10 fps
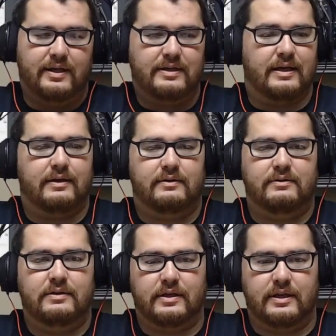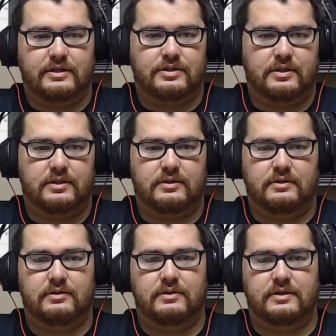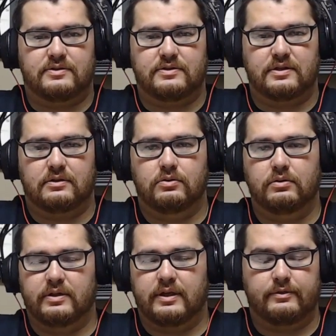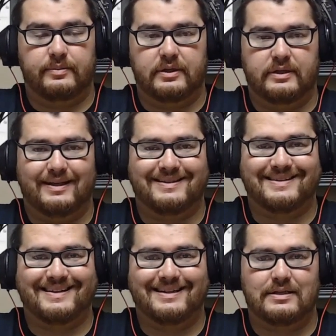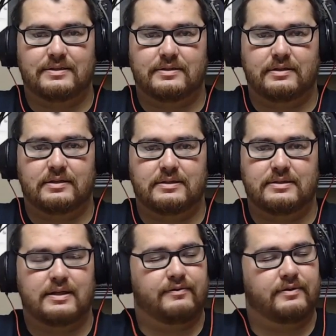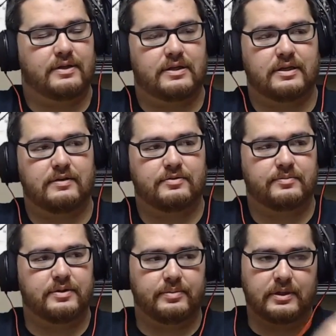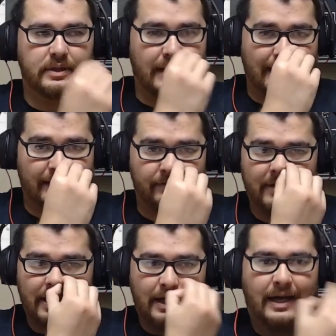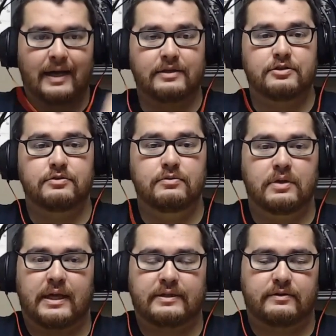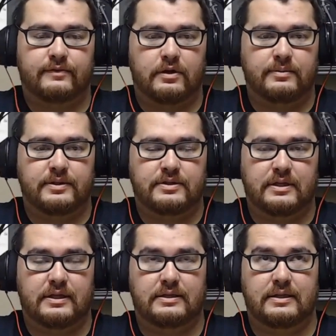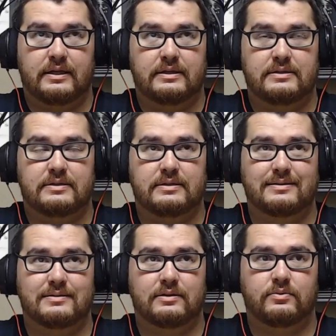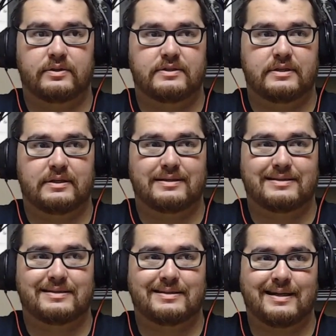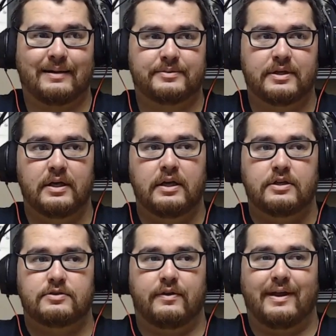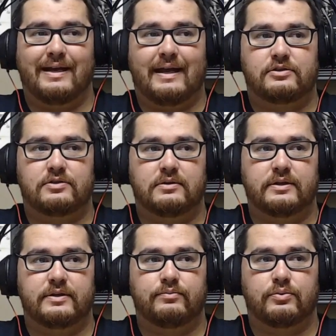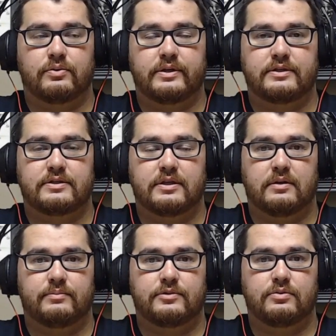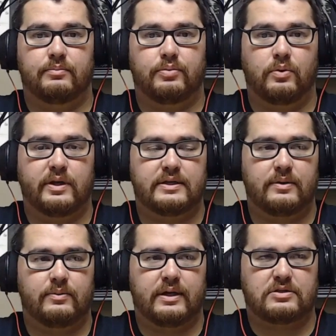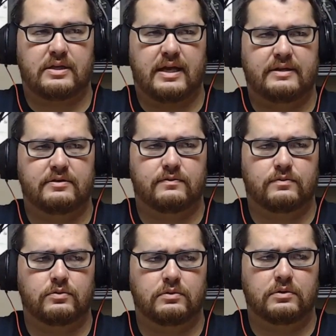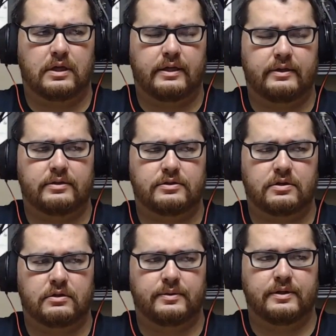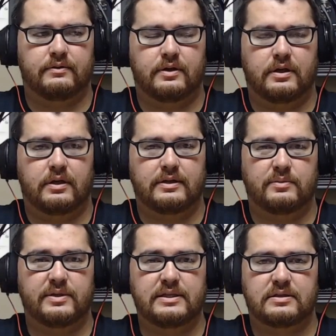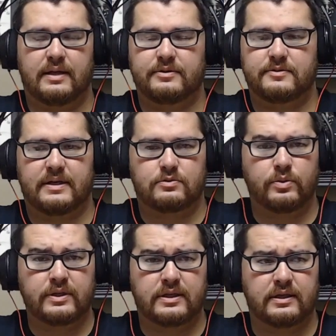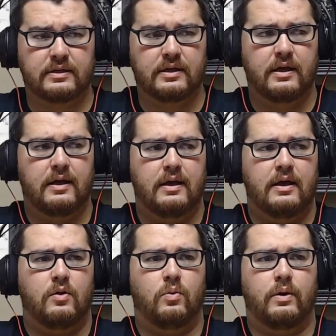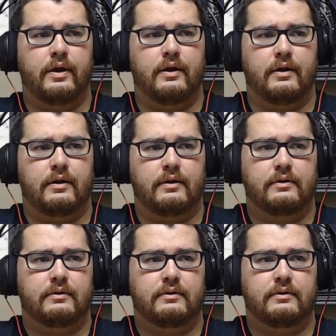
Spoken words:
yeah, none of that shit. This is a cool enough ability as it is. It is definitely going to keep some people alive. I do like the verbiage saying that it's the sequencing is stopped. So that actually brings up to a point that we actually had to rule on in a tournament at the Beats Live this past weekend, where